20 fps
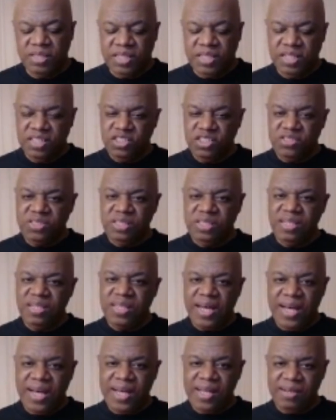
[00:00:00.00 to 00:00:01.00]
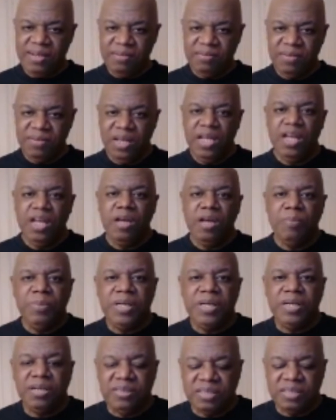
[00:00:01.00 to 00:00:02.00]
Can you see that?
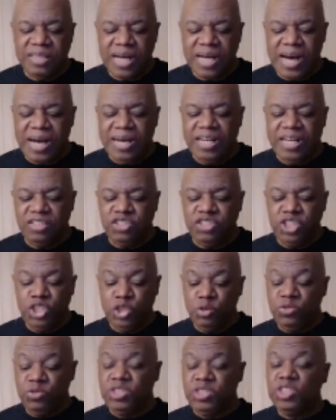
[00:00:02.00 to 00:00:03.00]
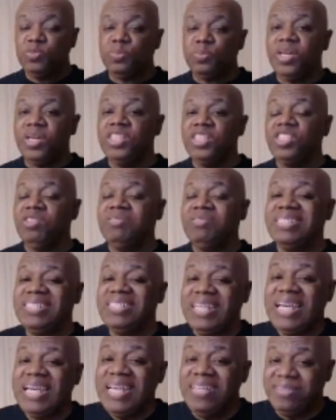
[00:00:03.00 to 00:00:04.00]
Because God has used this pressure and
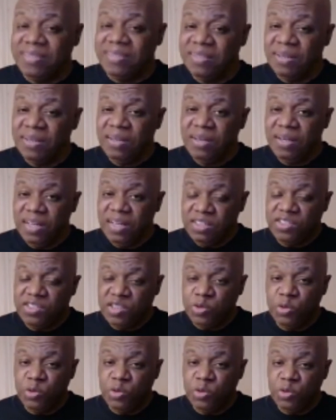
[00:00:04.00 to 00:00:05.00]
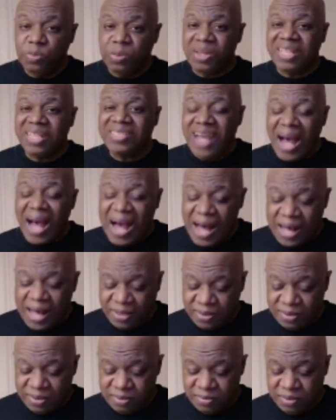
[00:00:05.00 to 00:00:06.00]
this heat. It's a crucible. It's
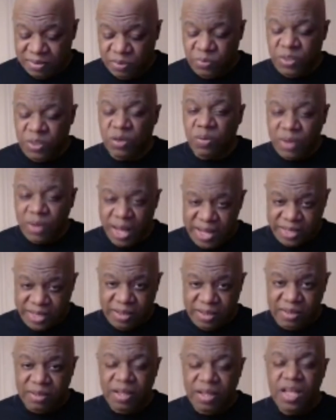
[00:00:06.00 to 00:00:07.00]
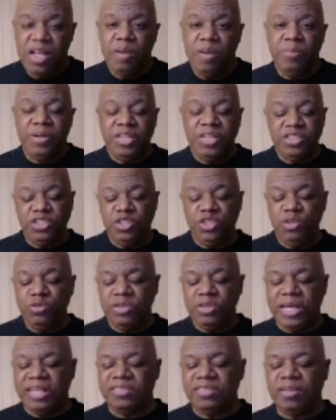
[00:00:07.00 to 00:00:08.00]
hot, and we don't like it. But he's
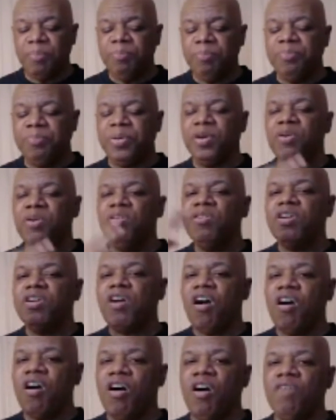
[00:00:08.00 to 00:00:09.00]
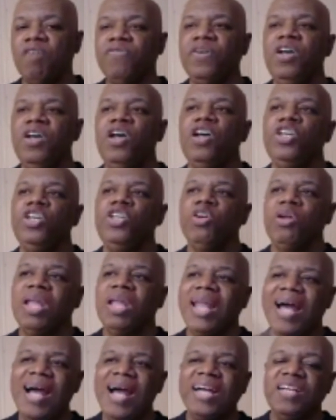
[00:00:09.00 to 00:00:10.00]
used that to burn off your
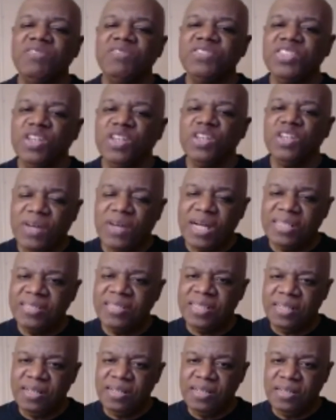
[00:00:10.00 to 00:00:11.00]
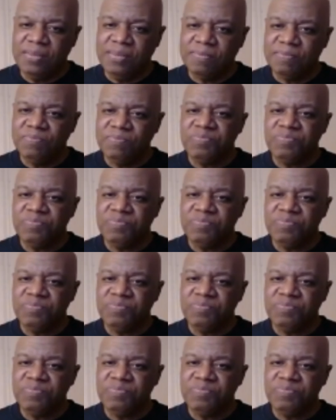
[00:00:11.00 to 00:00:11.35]
lack of self-identity.